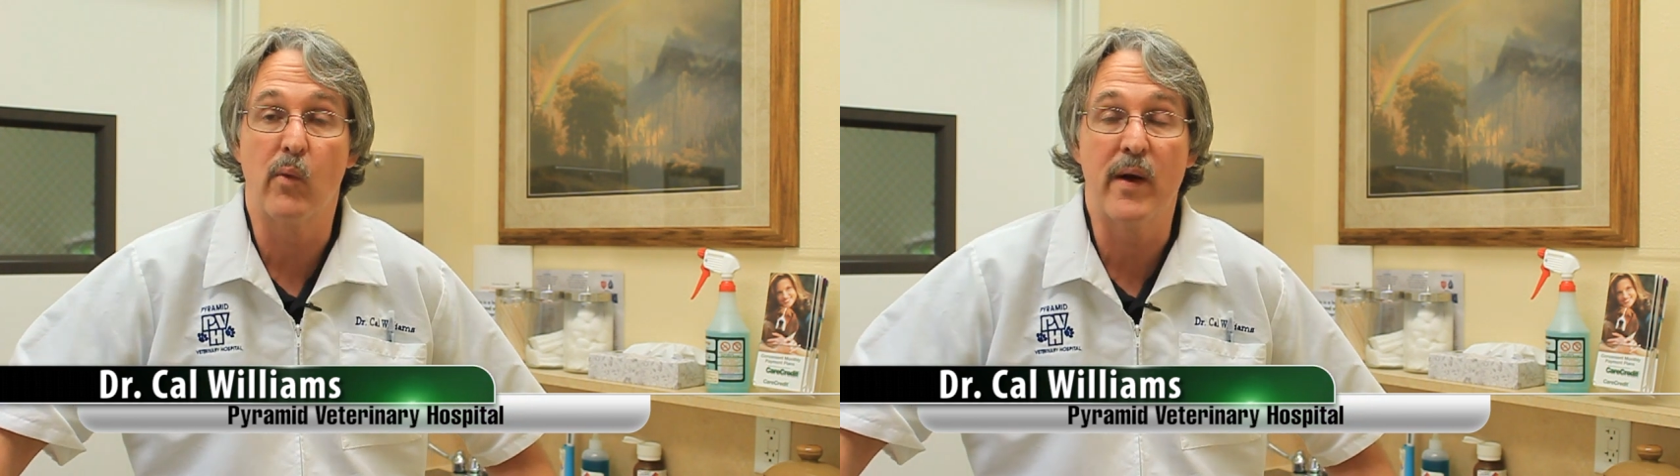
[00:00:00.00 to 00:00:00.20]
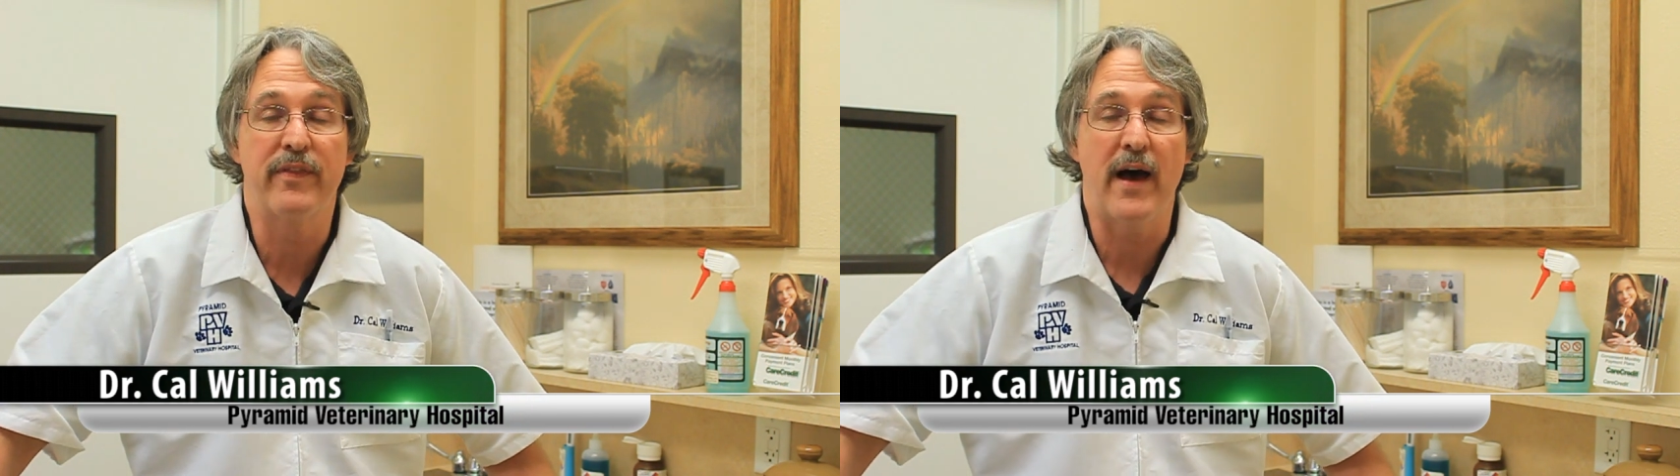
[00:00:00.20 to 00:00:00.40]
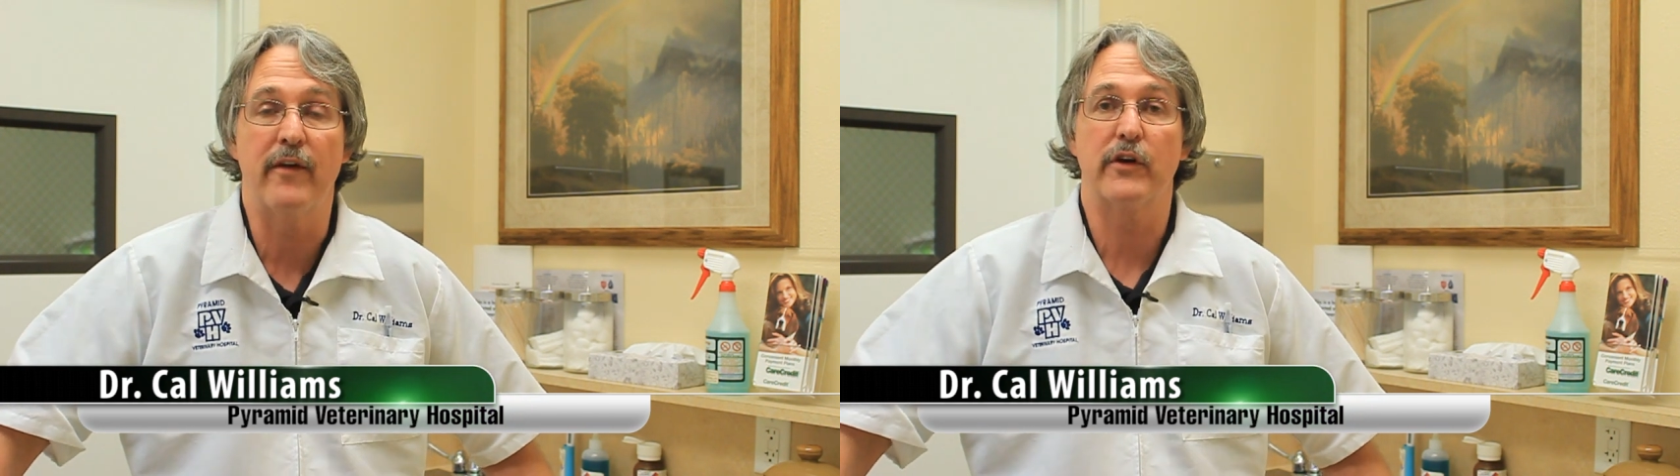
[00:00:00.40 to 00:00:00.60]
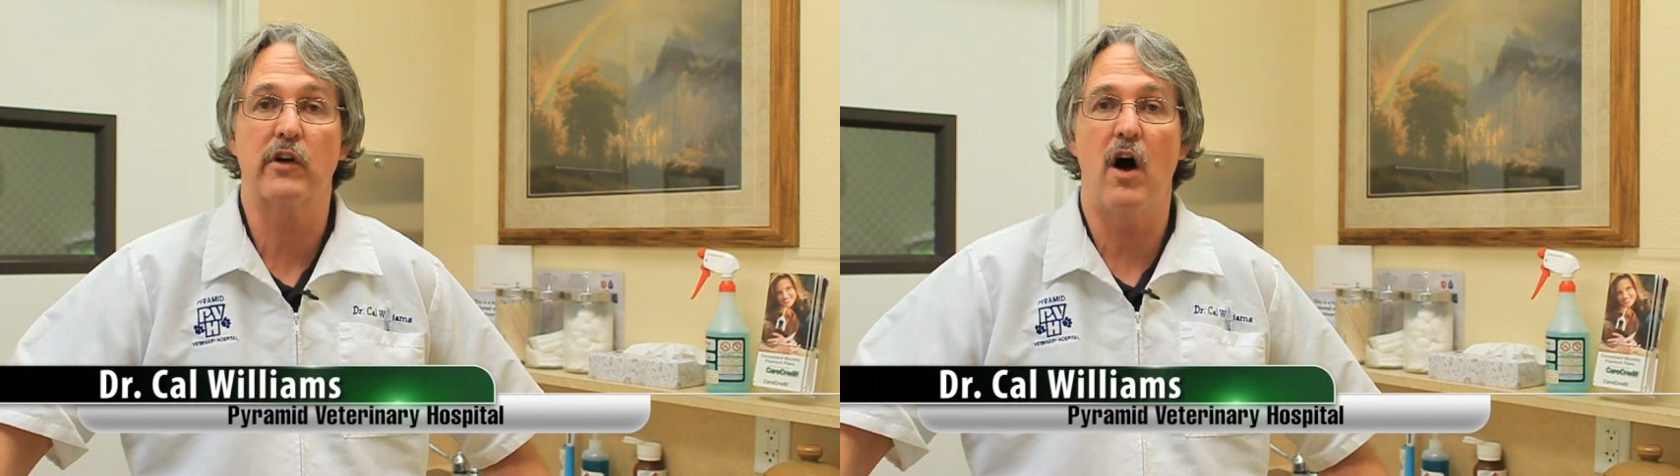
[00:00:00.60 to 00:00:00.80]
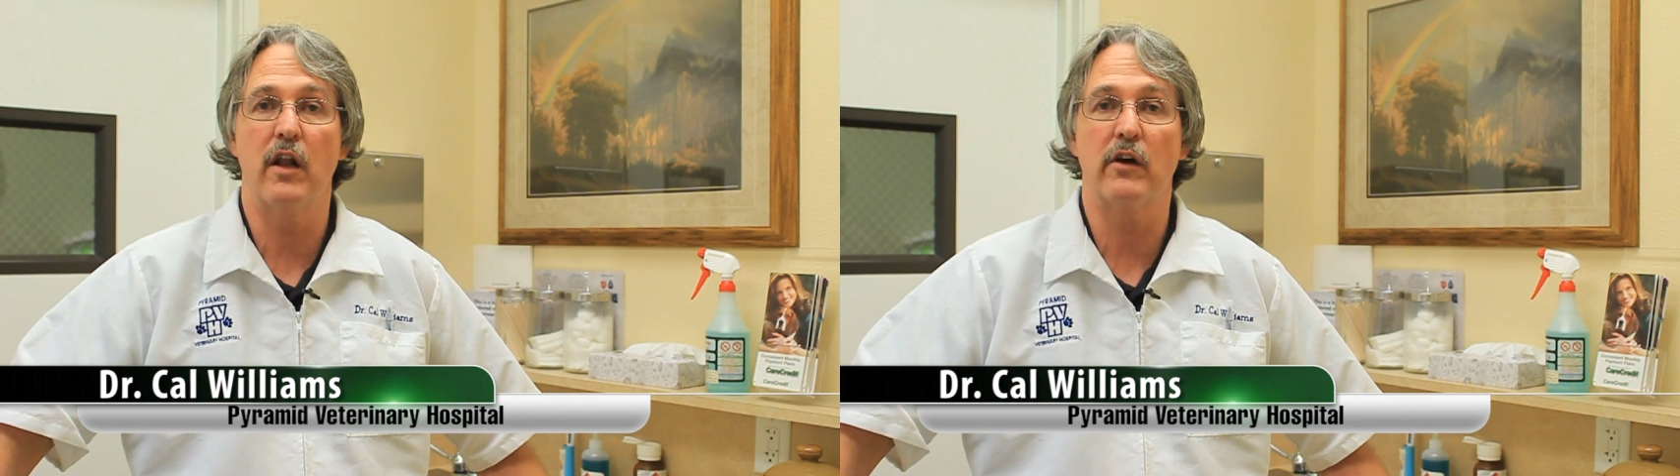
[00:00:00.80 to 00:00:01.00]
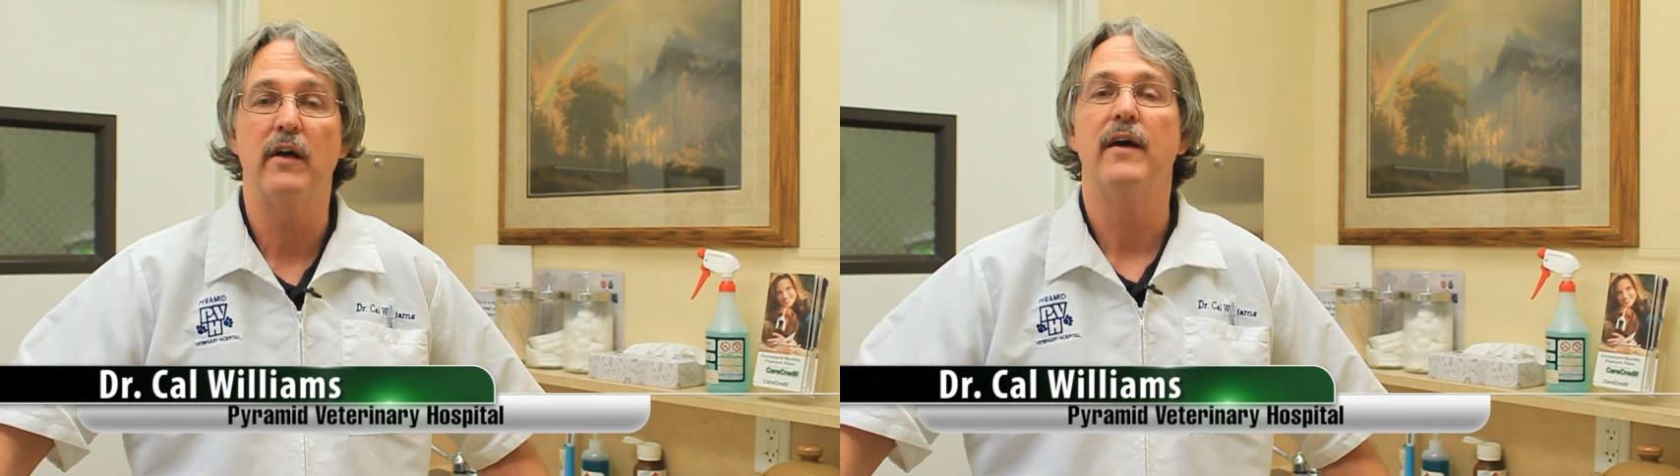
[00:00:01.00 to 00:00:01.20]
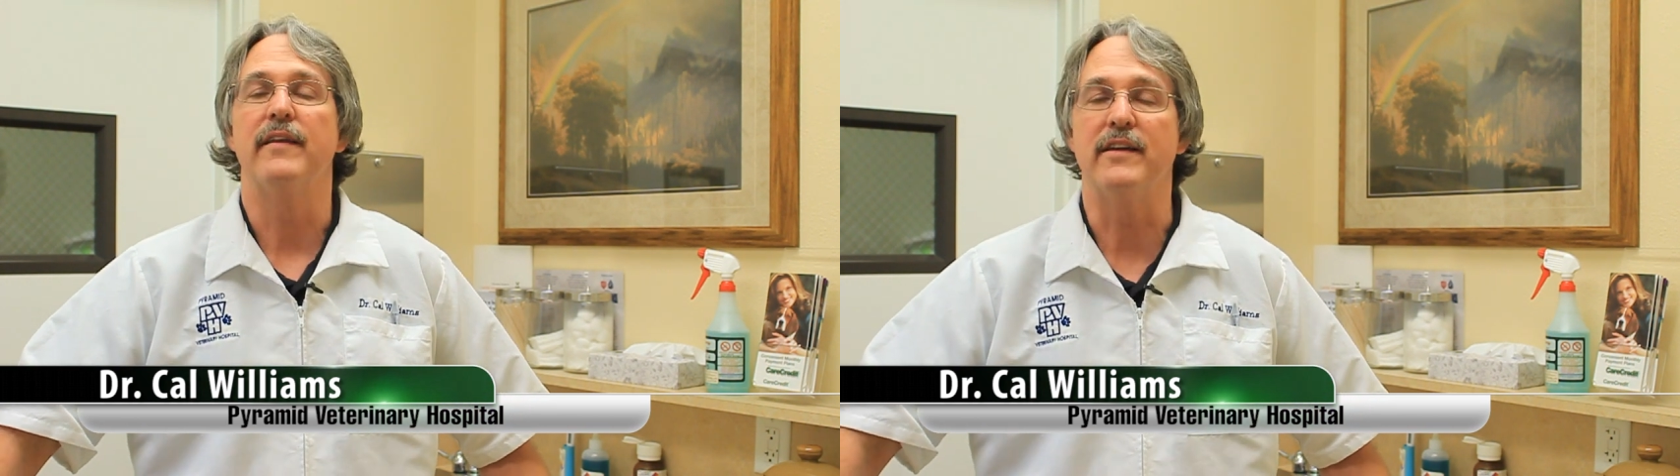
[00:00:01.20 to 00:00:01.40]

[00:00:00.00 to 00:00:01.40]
away without their collar,